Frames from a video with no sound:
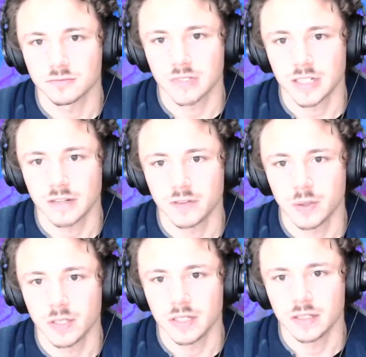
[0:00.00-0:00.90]
I have no
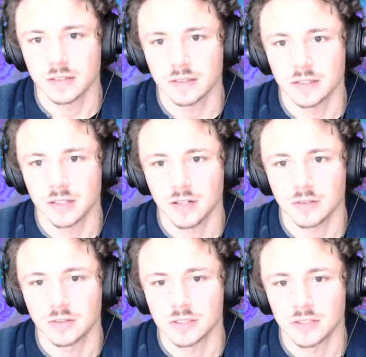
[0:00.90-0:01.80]
idea,
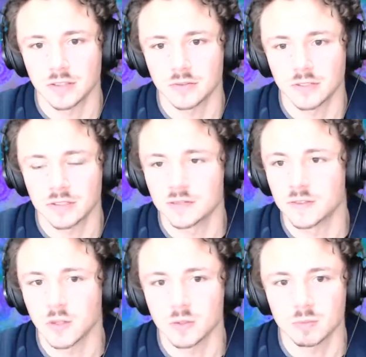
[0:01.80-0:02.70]
hundreds and hundreds of
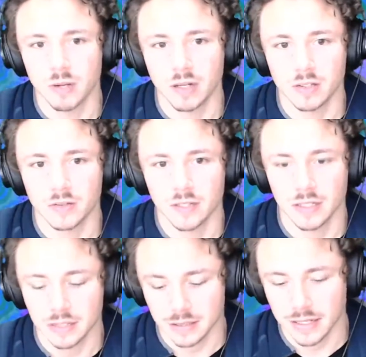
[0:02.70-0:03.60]
notes about it already,
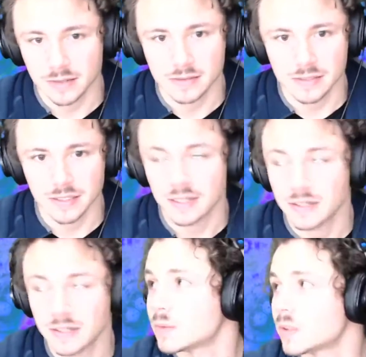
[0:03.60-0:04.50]
like thousands and
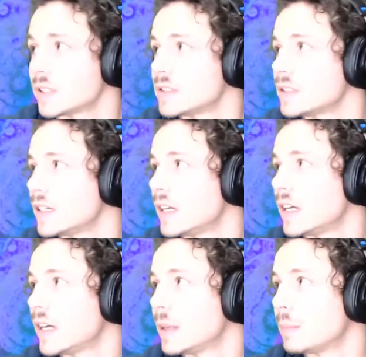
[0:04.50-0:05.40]
thousands of words.
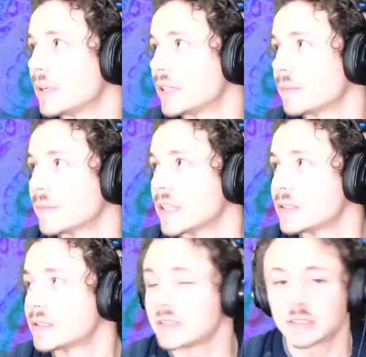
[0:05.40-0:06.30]
But
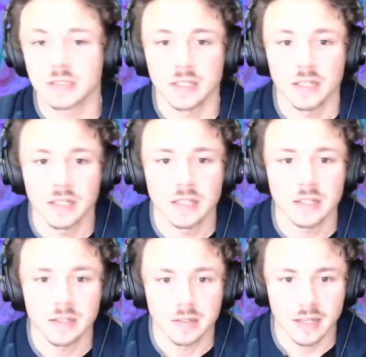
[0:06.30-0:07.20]
that's,
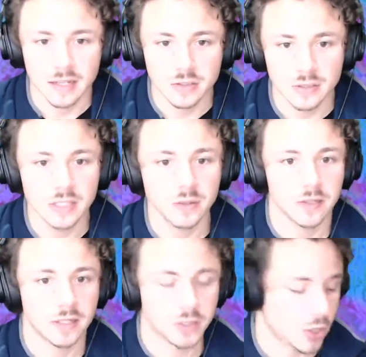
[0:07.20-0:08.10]
to engineer
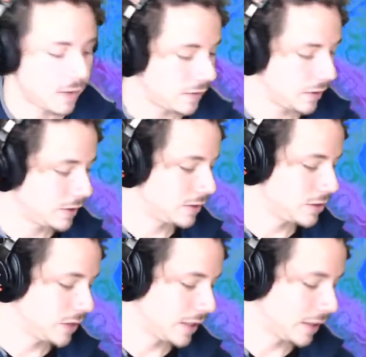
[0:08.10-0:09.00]
things, you have to
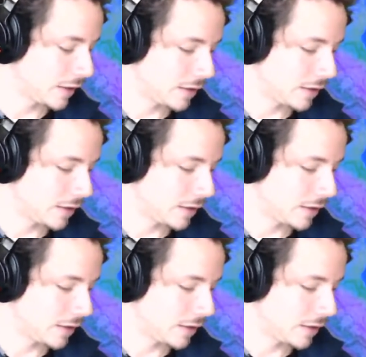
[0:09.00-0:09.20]
look at